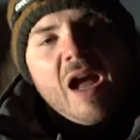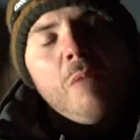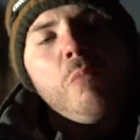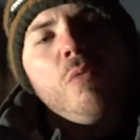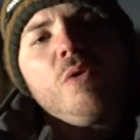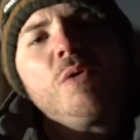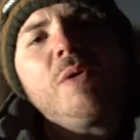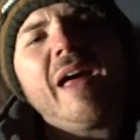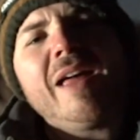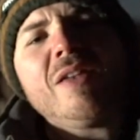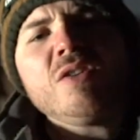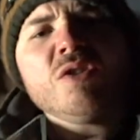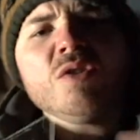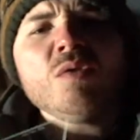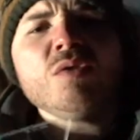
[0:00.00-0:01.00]
And what you
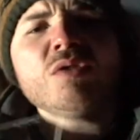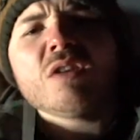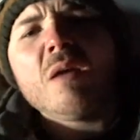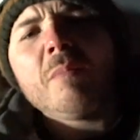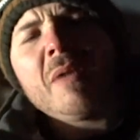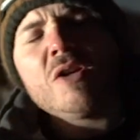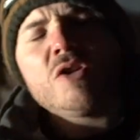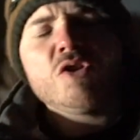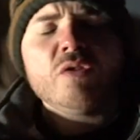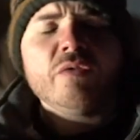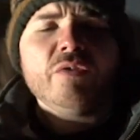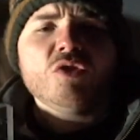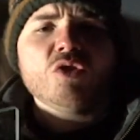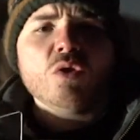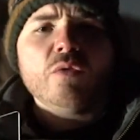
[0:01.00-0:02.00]
can do, some
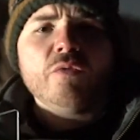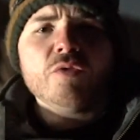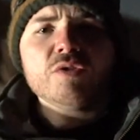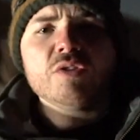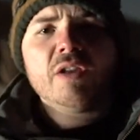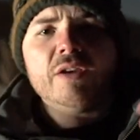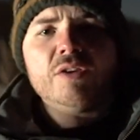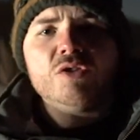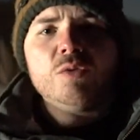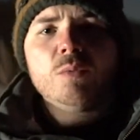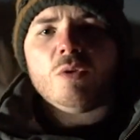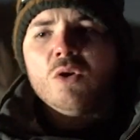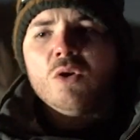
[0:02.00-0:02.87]
astrophotographers like to or